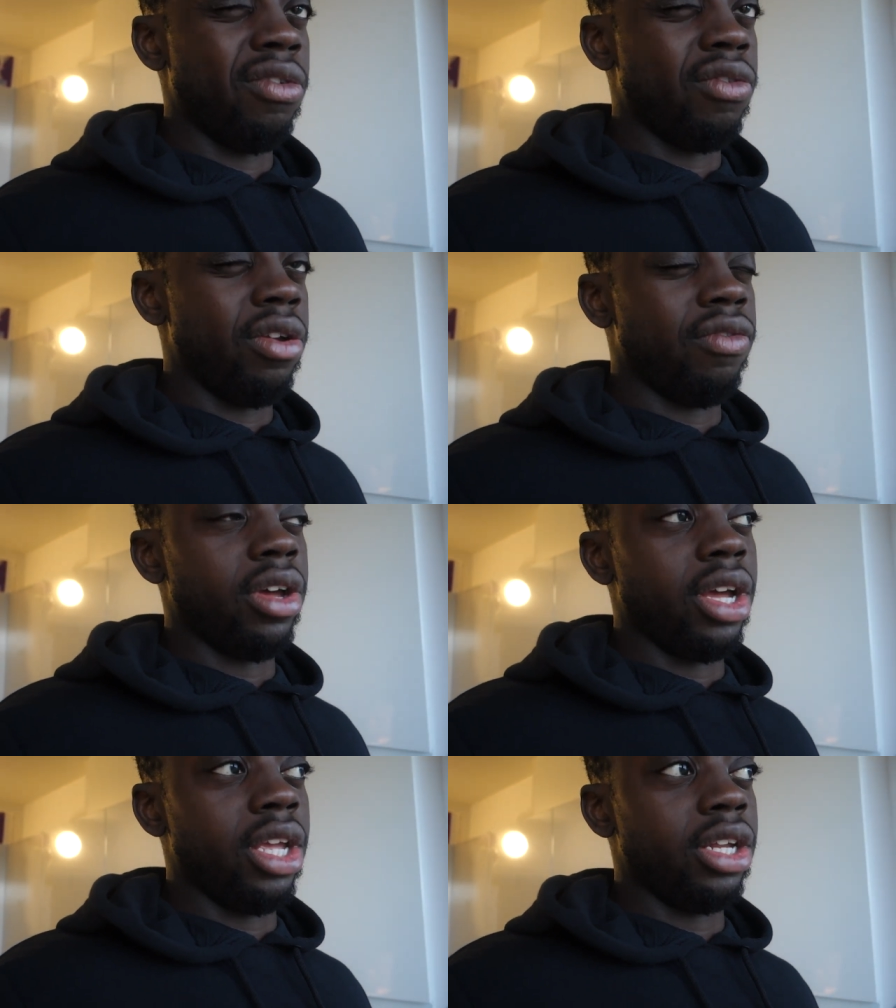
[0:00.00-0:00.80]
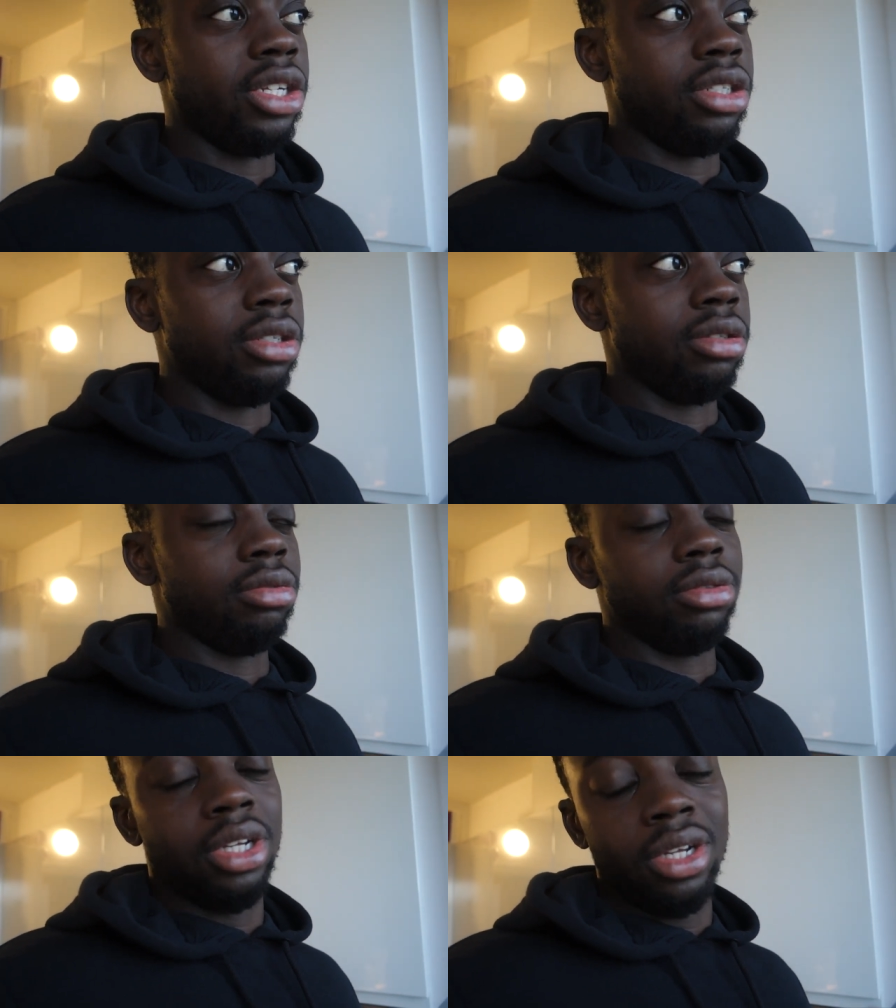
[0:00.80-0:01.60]
3.30ish
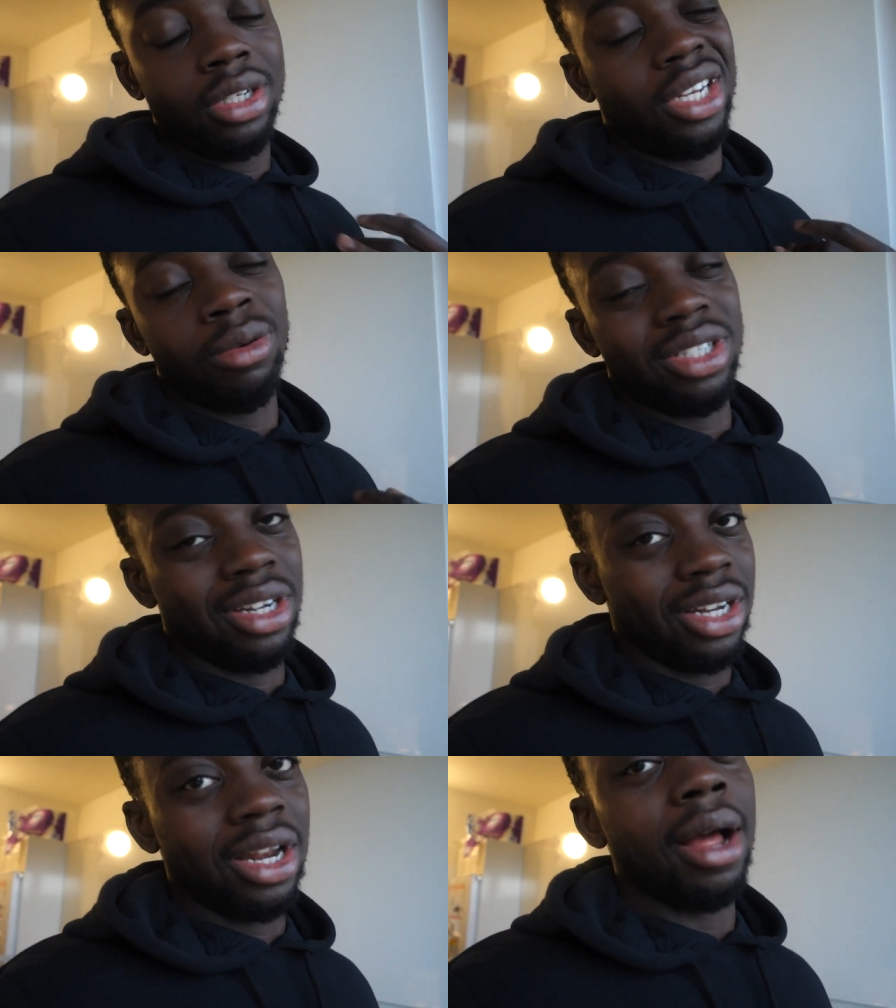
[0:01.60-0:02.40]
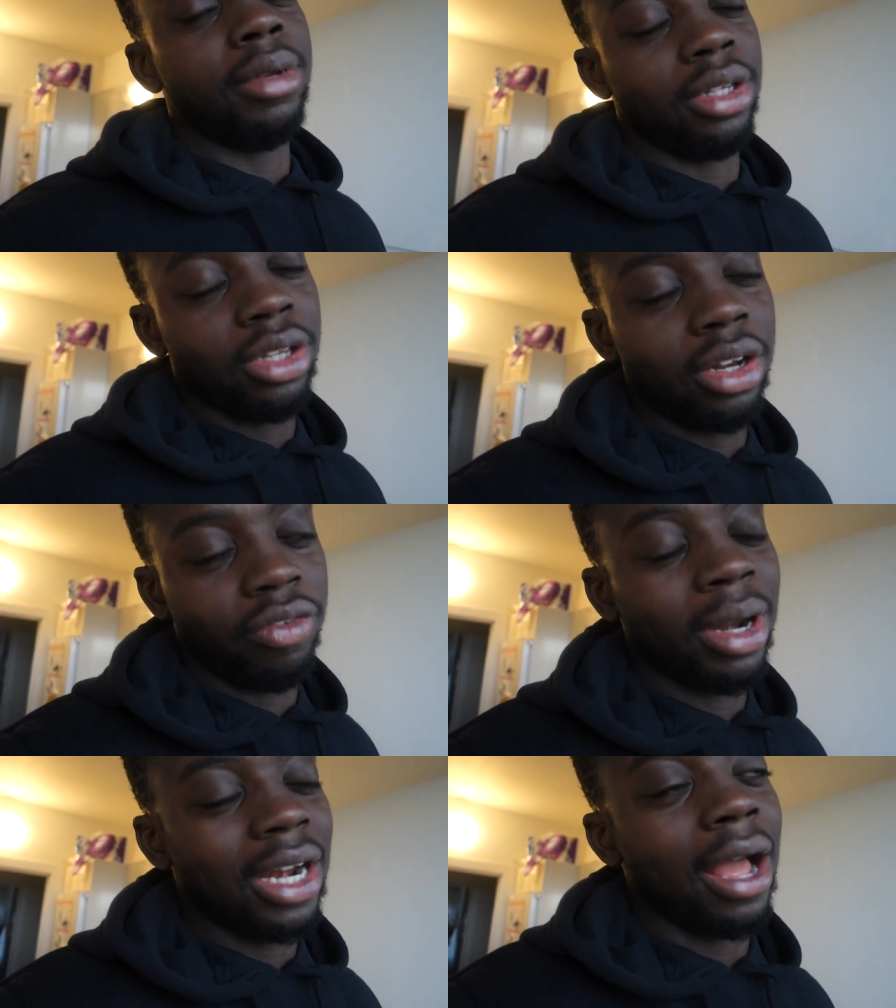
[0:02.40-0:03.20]
till then it wasn't a nap it turned
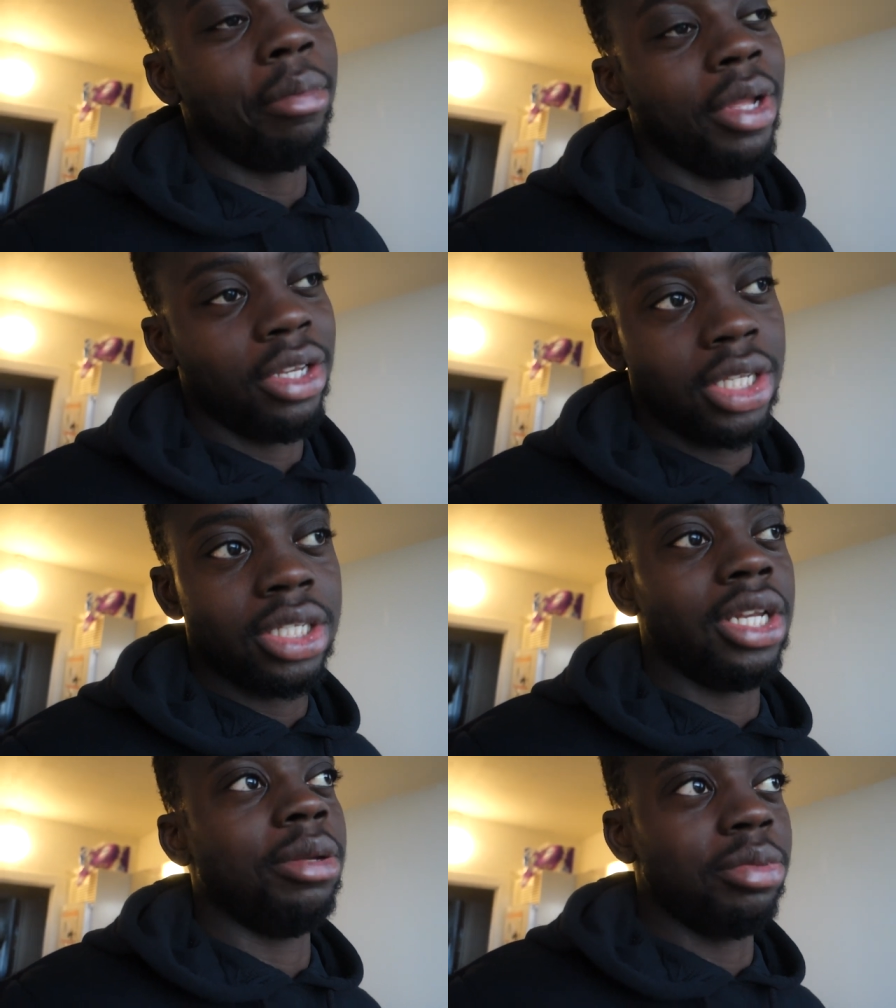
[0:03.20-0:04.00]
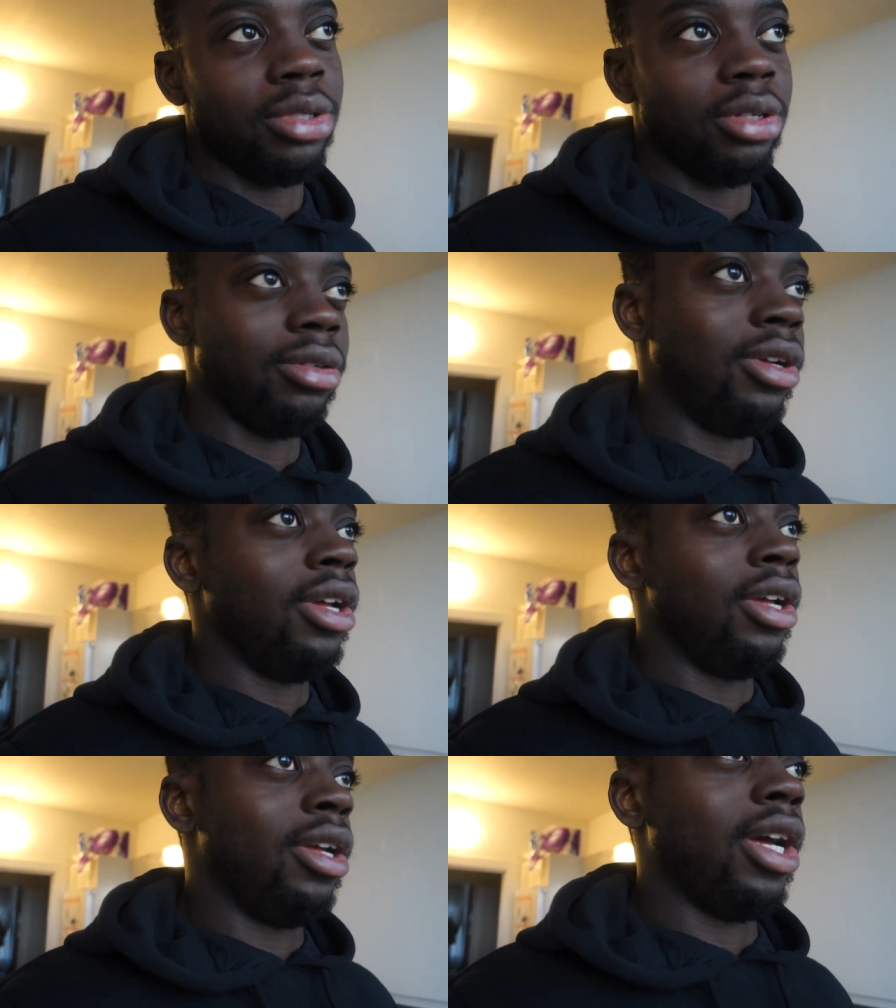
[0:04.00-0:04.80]
from a nap into sleep so
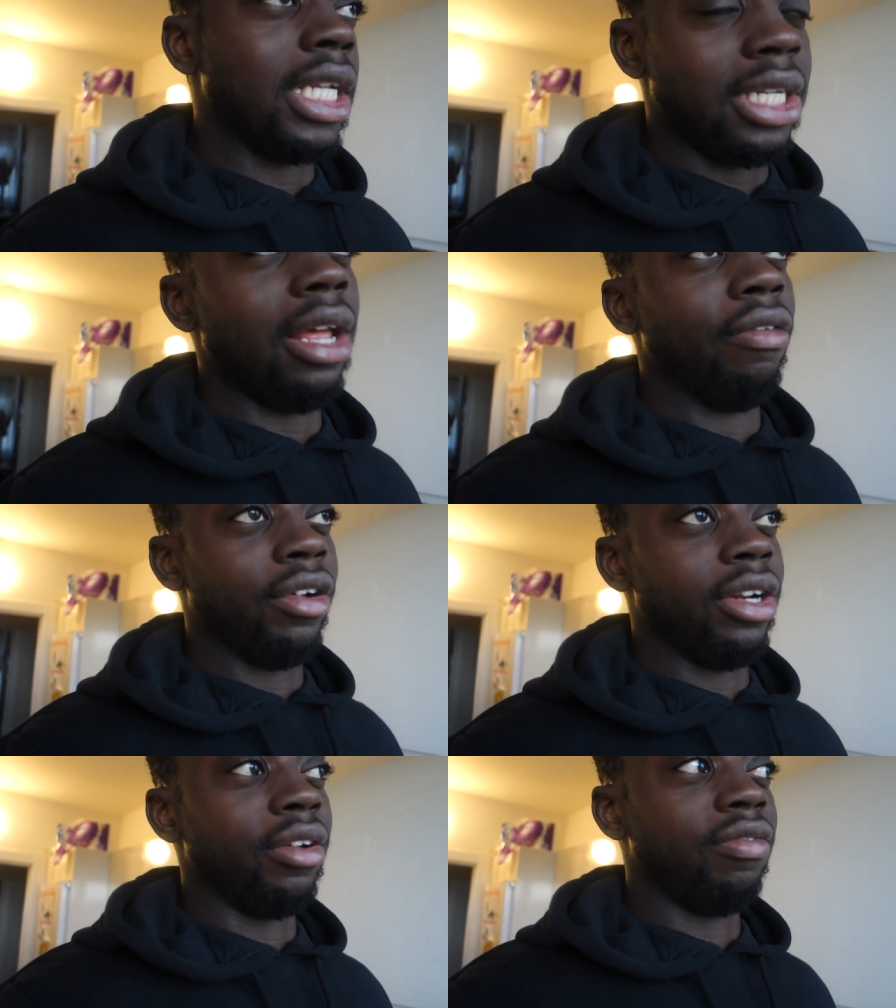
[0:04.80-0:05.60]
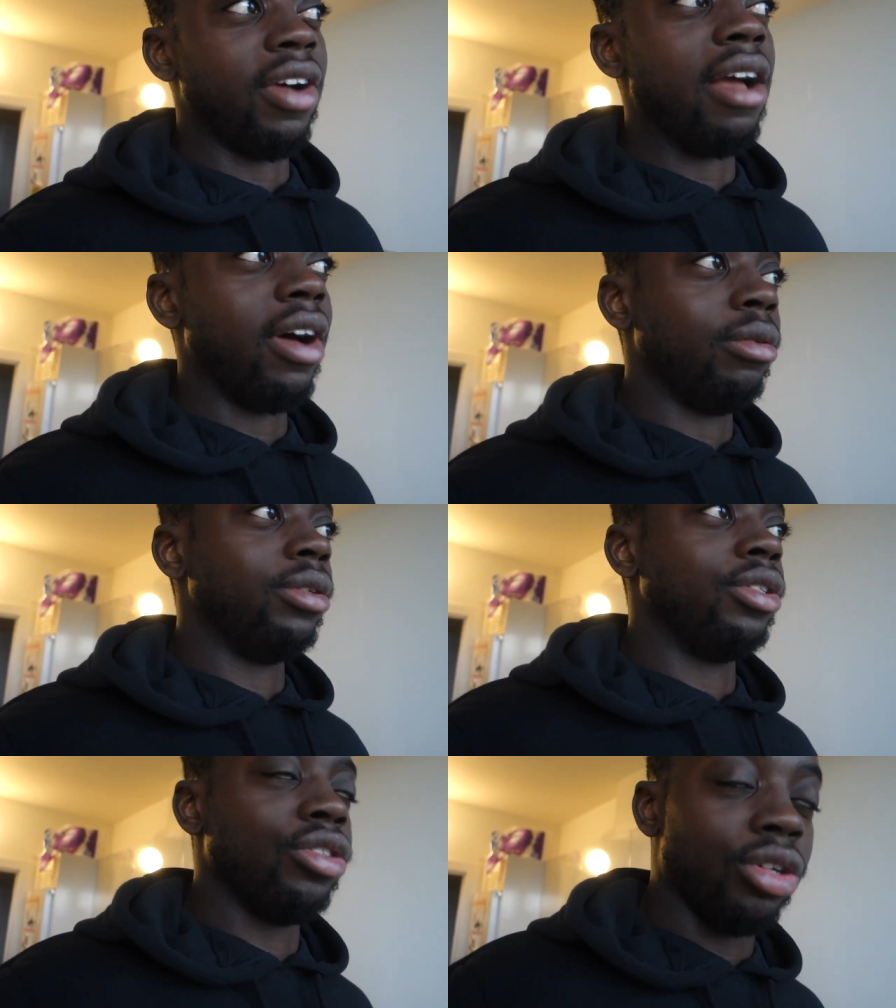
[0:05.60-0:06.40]
I slept for another five
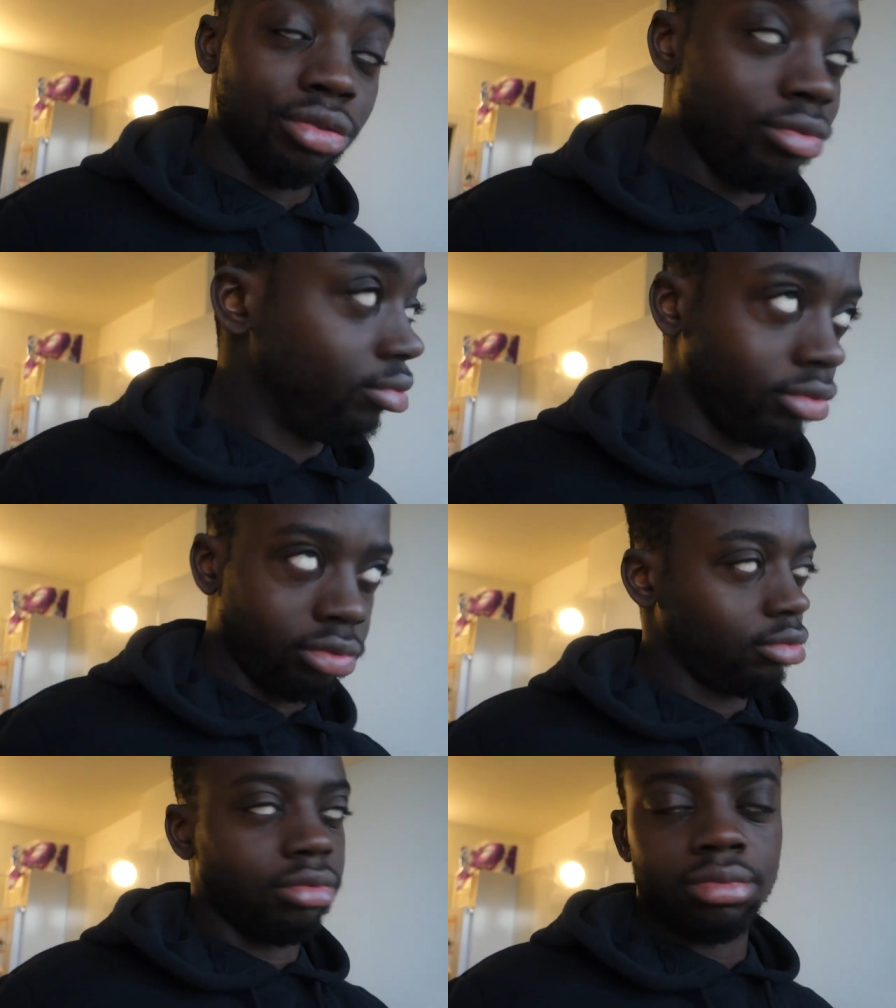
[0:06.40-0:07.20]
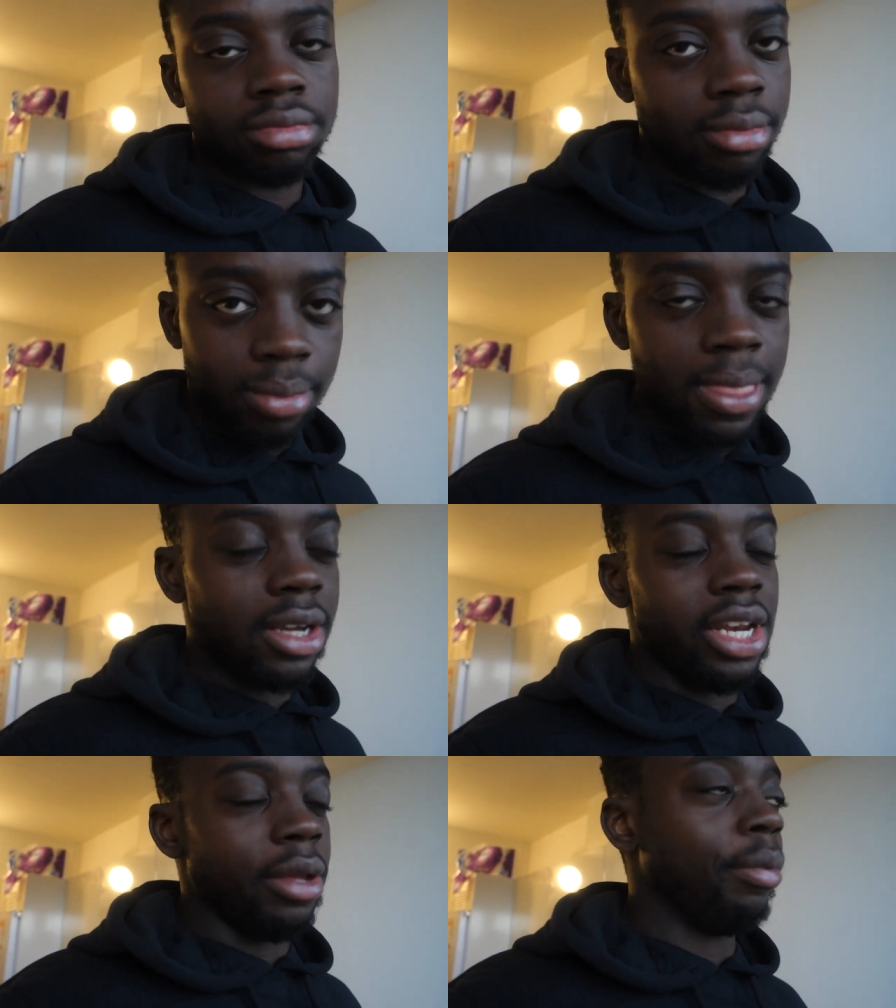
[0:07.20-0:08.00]
hours, so
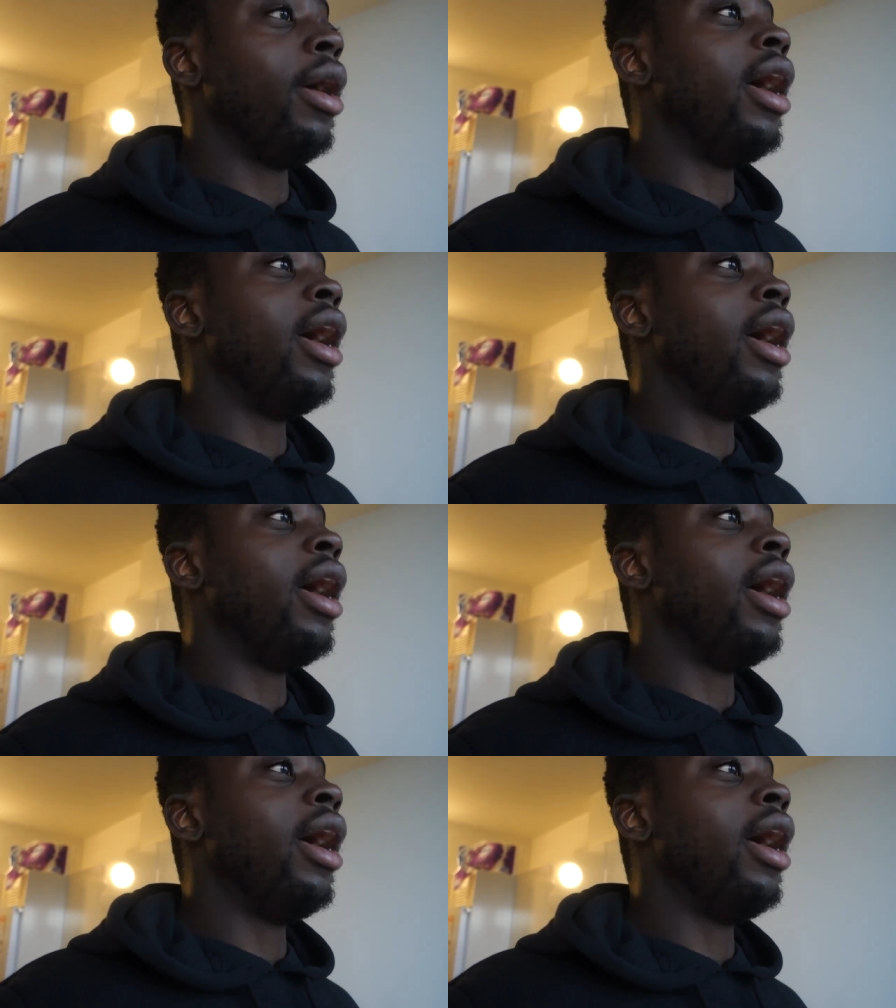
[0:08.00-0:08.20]
sleep.